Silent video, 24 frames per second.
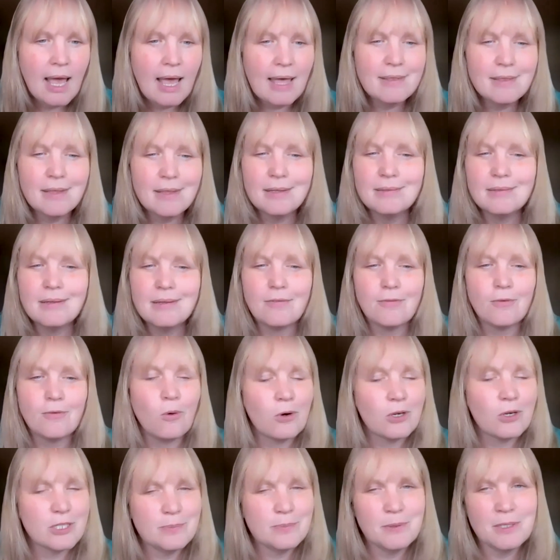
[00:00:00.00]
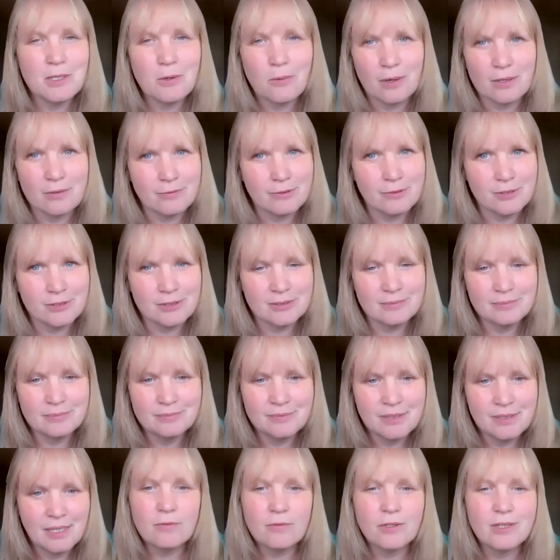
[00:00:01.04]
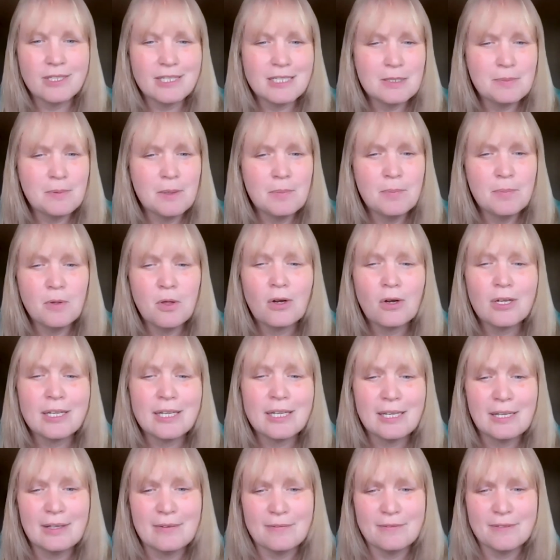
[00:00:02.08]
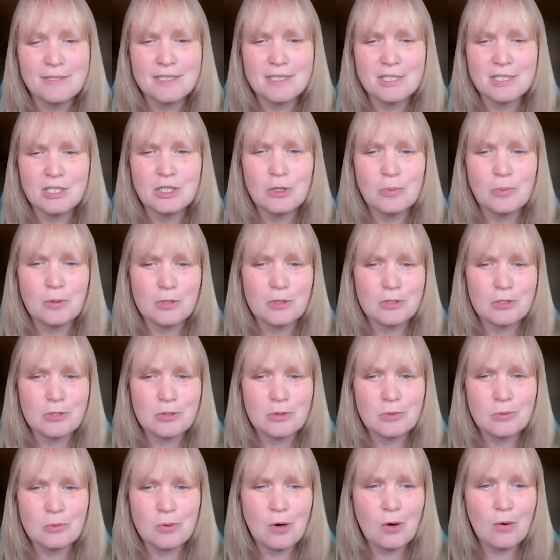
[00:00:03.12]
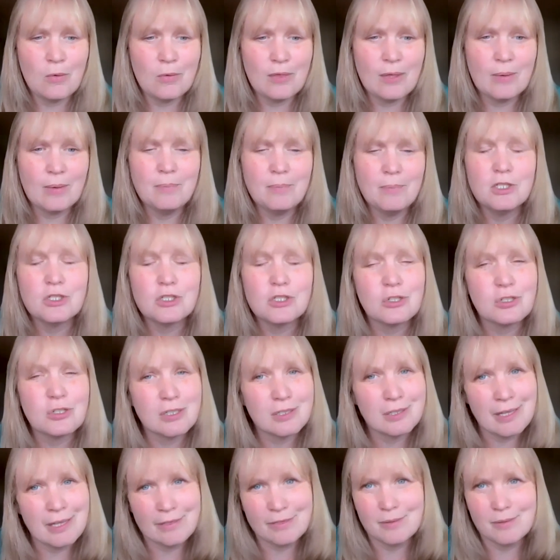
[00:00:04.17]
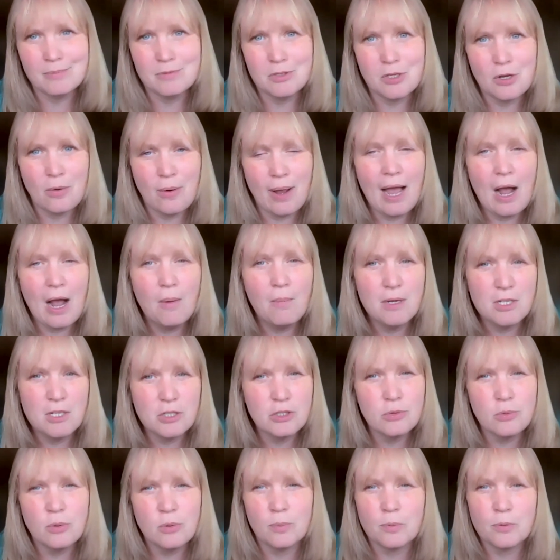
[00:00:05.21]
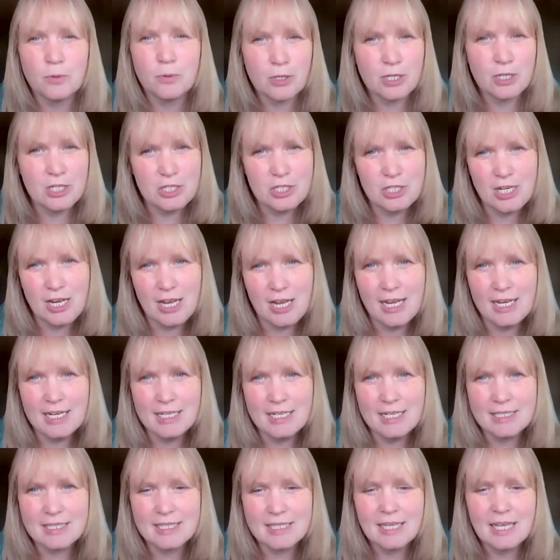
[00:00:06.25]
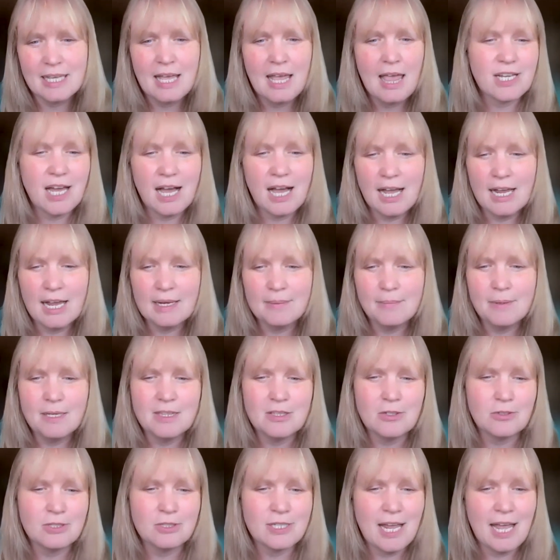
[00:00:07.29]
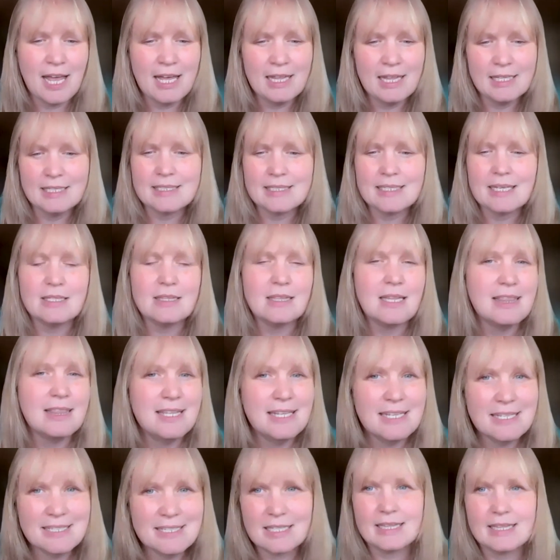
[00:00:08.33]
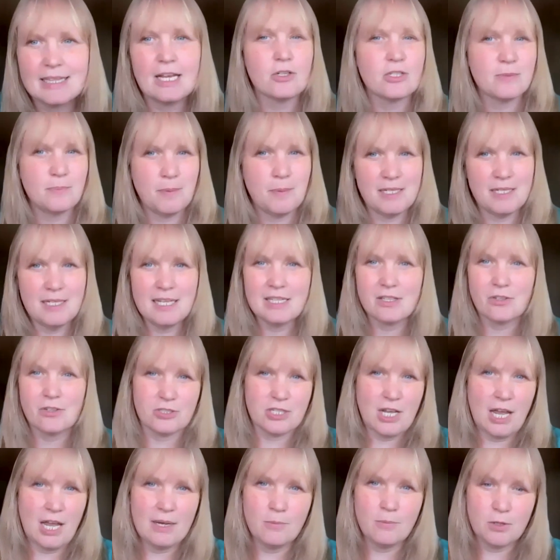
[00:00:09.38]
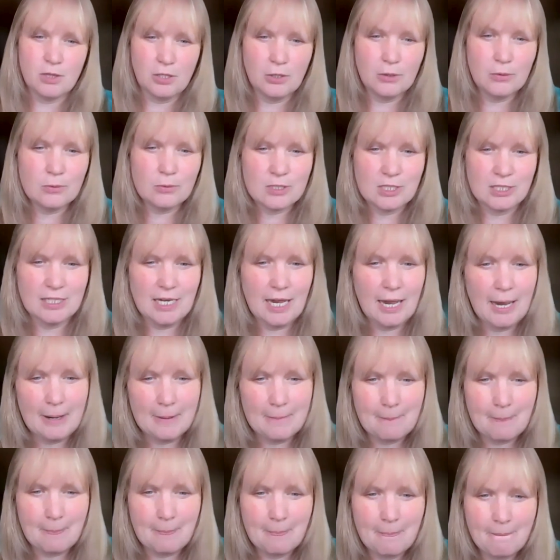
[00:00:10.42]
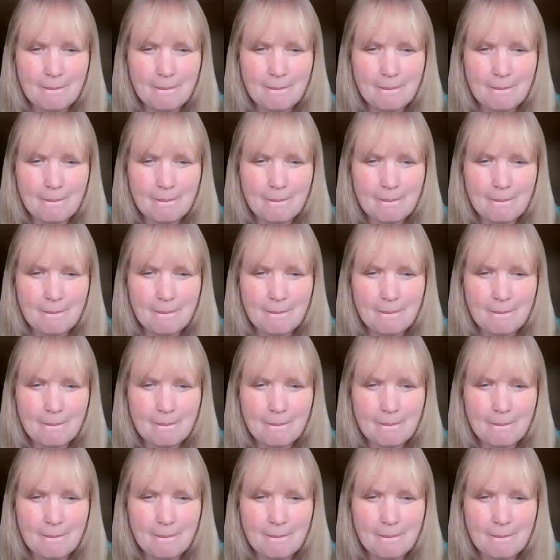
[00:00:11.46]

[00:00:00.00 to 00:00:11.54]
And then, of course, be grateful. Be grateful. These people are gifts to your personal growth, and be sure to let them know how much you appreciate their time and their talents and the things that they are spending their time with you today.